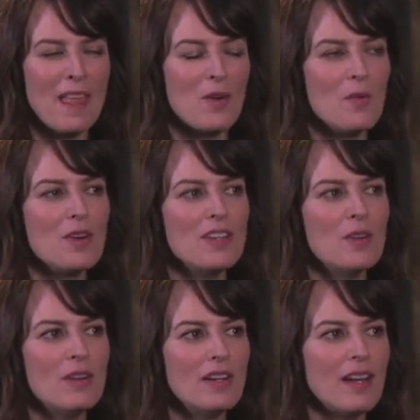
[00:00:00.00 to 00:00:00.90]
Well, you know
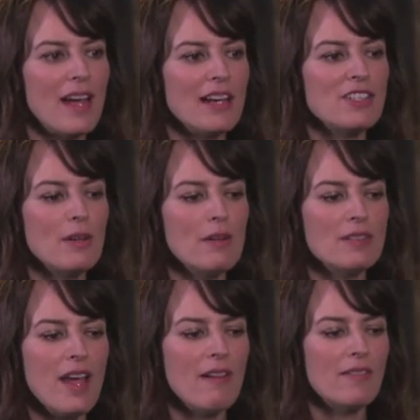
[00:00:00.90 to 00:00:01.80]
what? Actually, I was
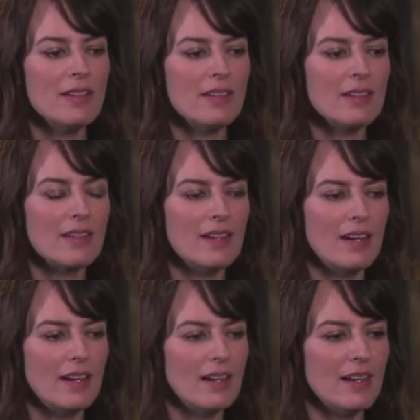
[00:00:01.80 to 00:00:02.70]
having,
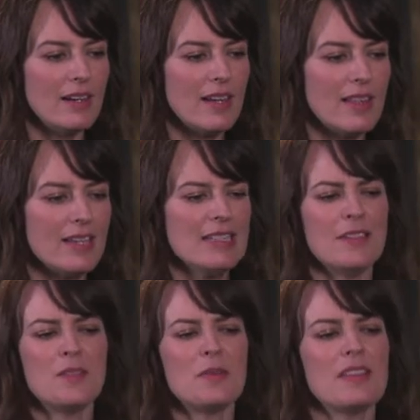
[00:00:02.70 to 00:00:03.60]
I think,
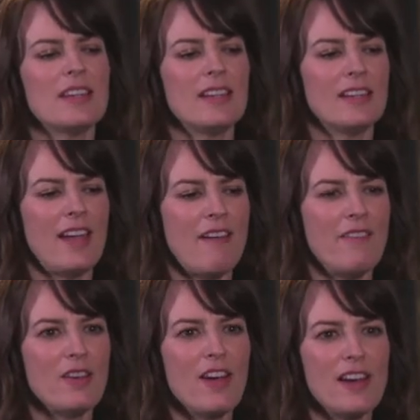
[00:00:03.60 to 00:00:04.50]
dinner with Lynn at
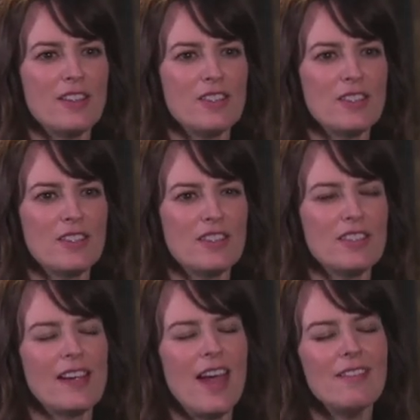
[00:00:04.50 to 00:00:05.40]
Cafe Gratitude, and she's
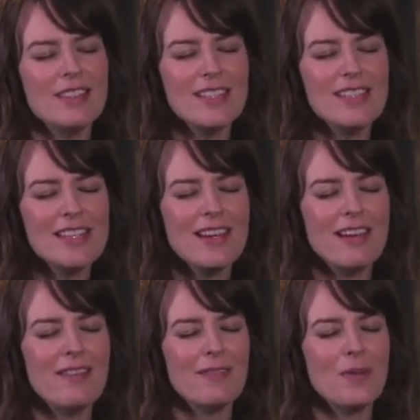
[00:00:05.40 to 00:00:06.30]
like, I have this
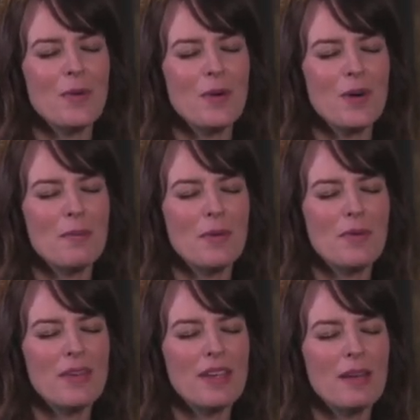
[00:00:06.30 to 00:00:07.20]
idea for a
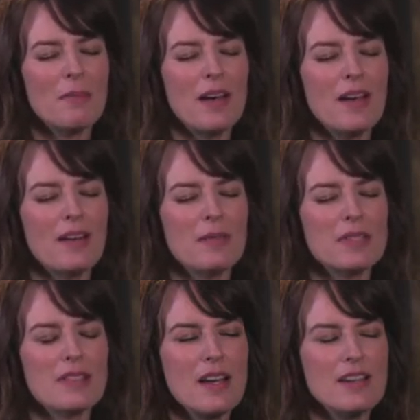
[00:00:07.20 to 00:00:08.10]
movie about a
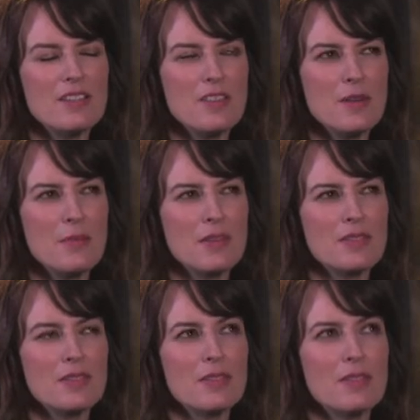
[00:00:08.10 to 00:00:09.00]
massage
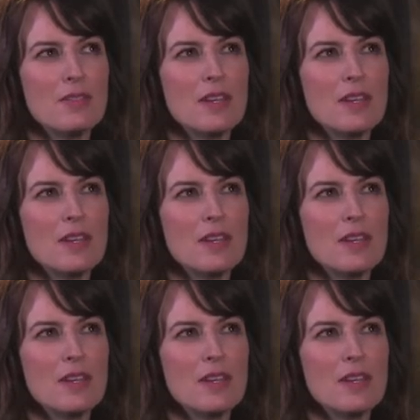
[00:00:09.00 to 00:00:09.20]
therapist who